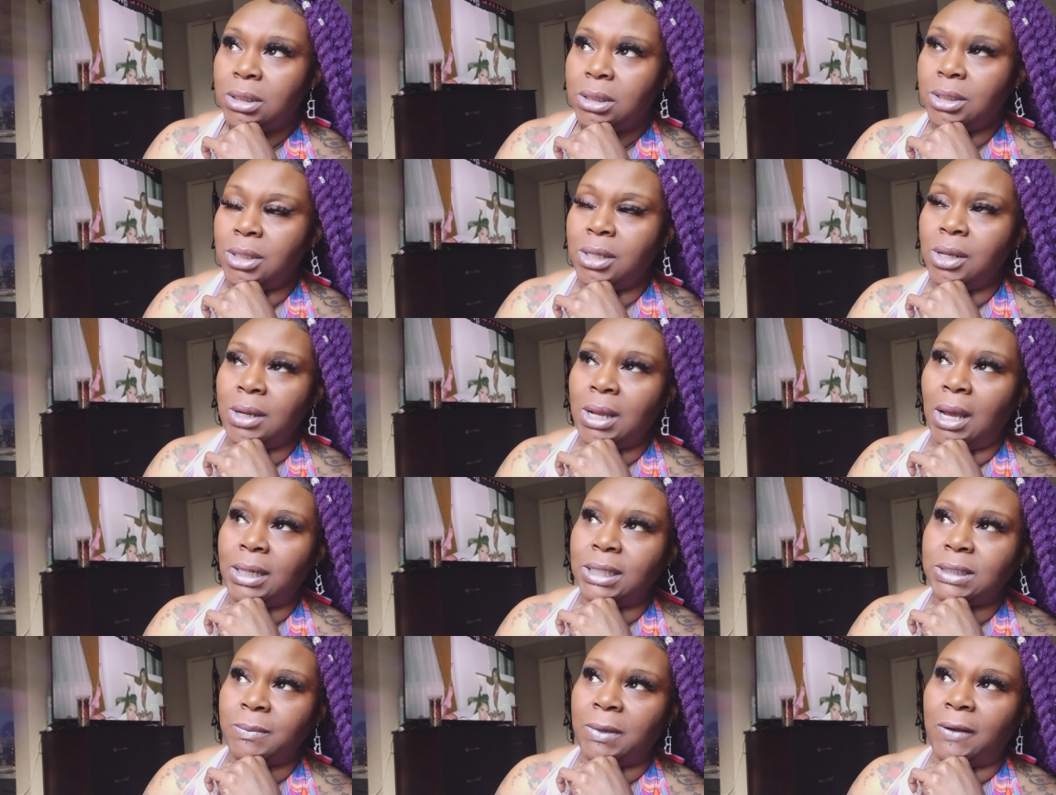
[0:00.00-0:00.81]
Do you know
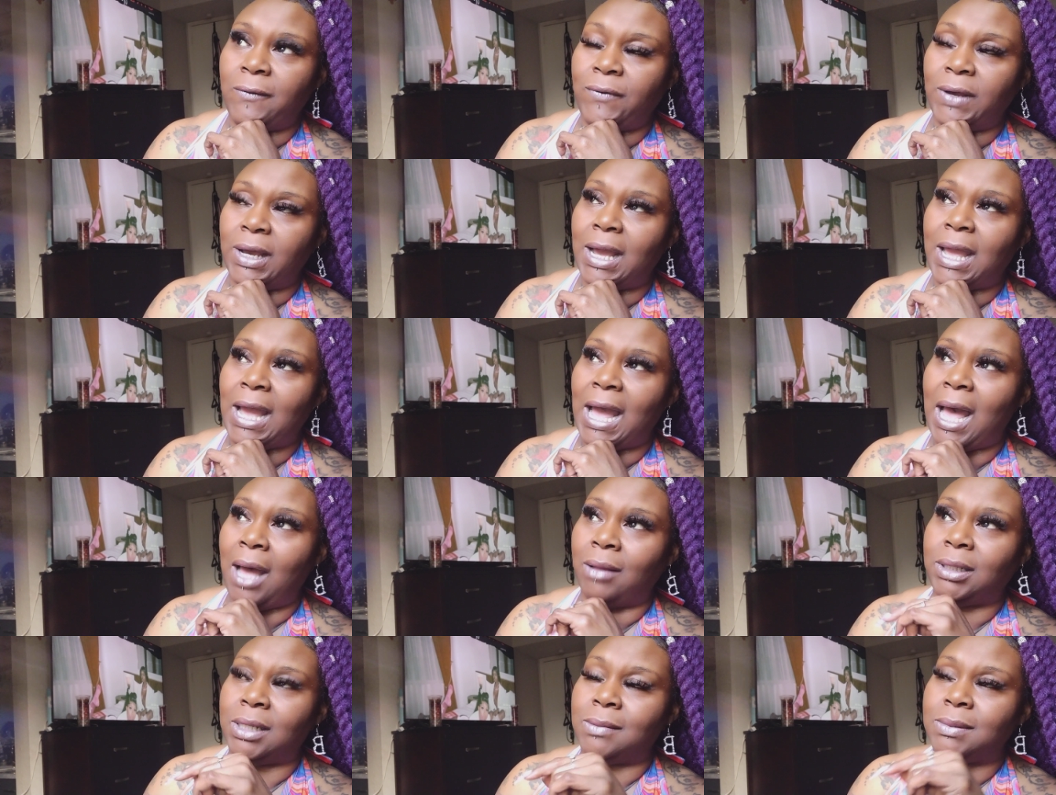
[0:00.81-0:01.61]
this motherfucker
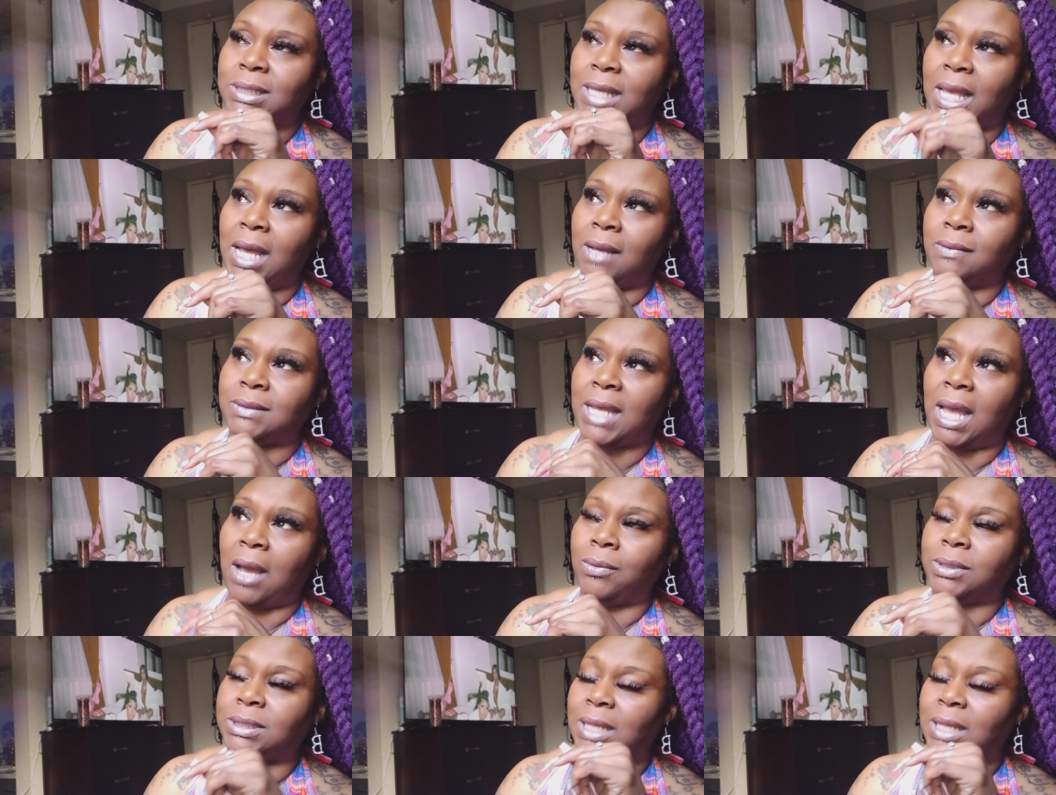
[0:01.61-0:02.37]
called themselves out?